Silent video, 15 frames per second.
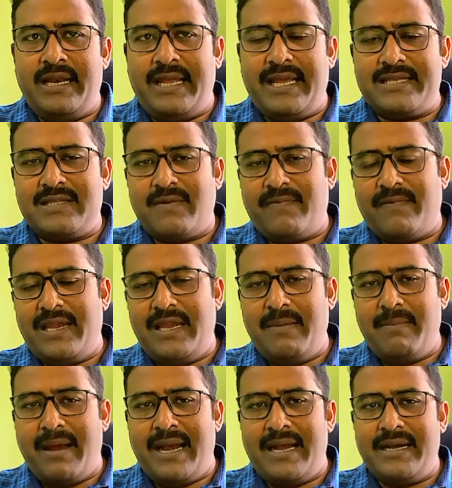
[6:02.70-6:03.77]
case of
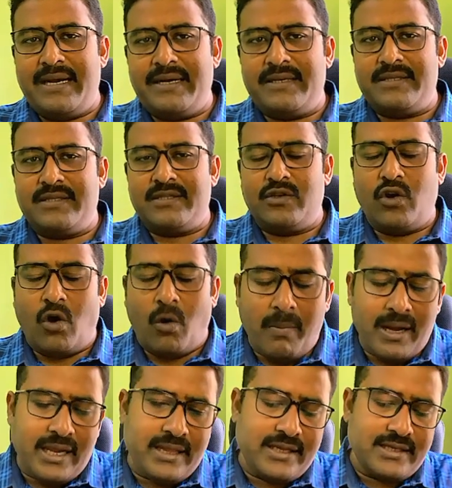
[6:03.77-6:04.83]
e-mandates,
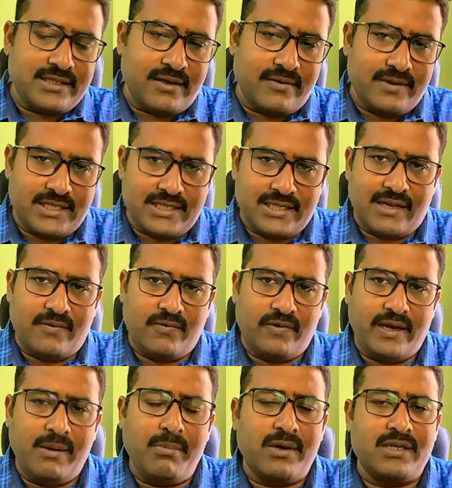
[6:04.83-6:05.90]
normally the services are
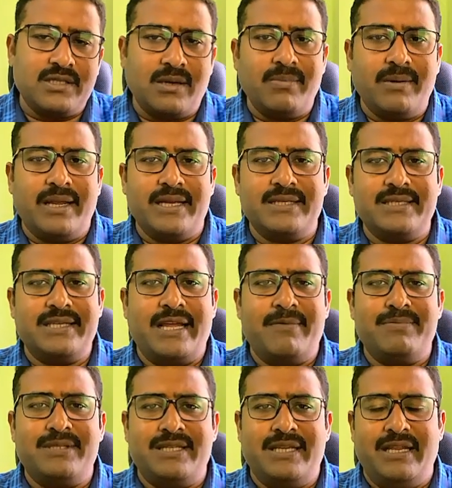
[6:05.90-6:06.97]
free, but some cases I
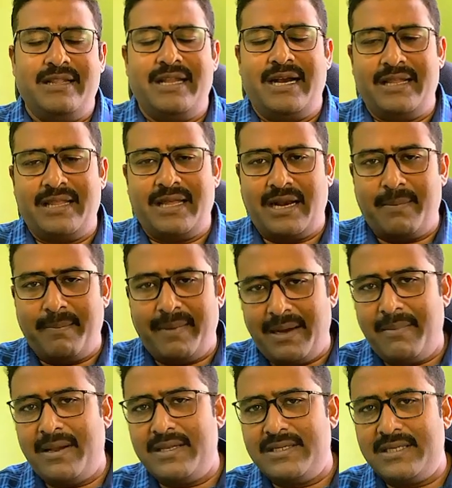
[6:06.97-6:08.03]
have seen that there are
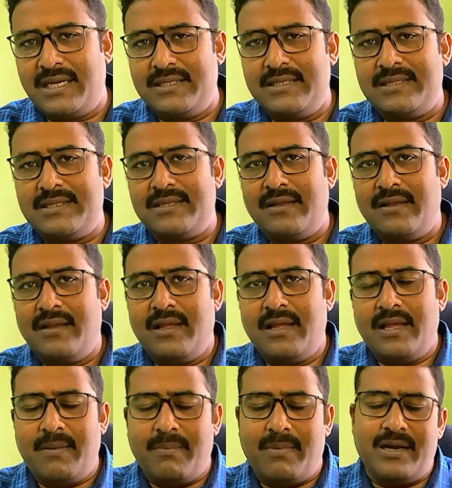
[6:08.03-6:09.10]
minimal charges.
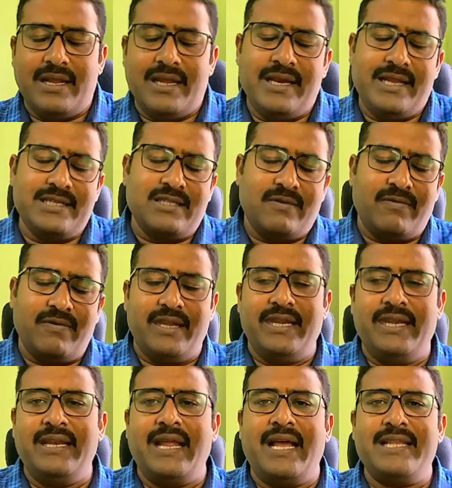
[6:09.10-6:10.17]
But in case of
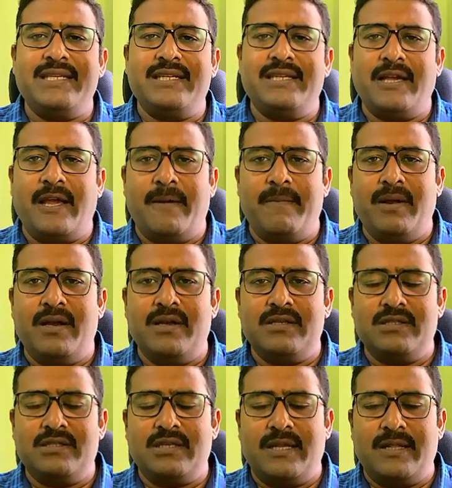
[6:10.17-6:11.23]
e-NACH,
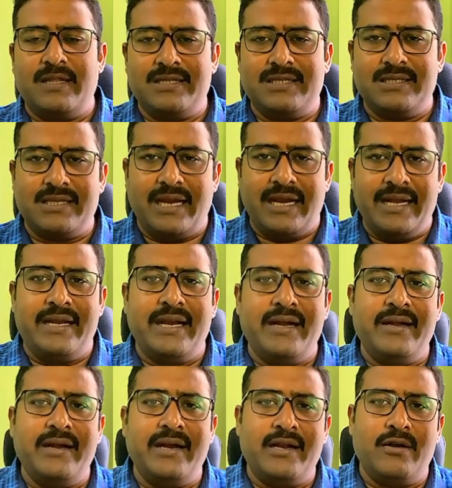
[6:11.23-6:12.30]
because this is
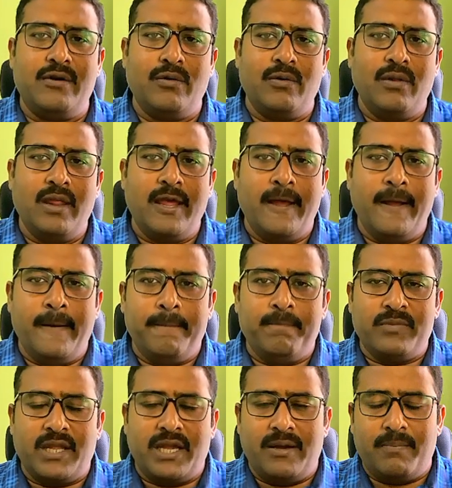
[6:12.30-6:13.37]
intended to
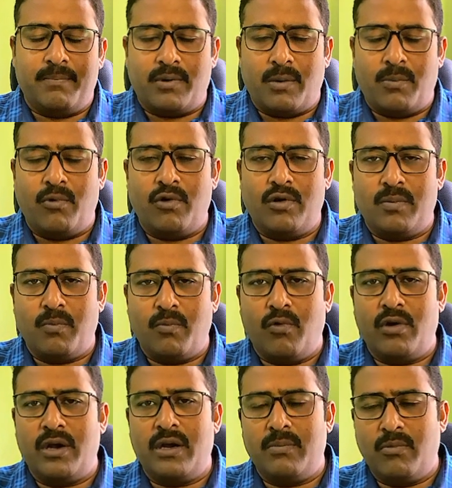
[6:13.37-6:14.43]
promote
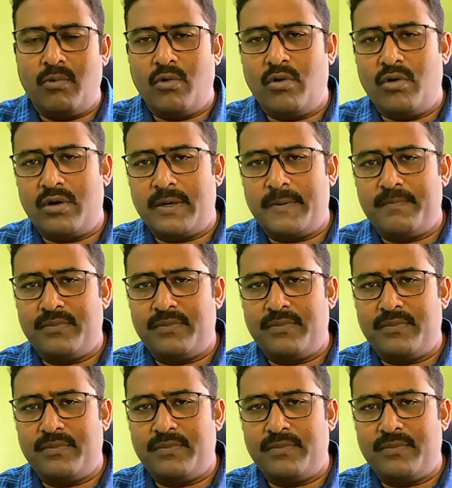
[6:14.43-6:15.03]
more and more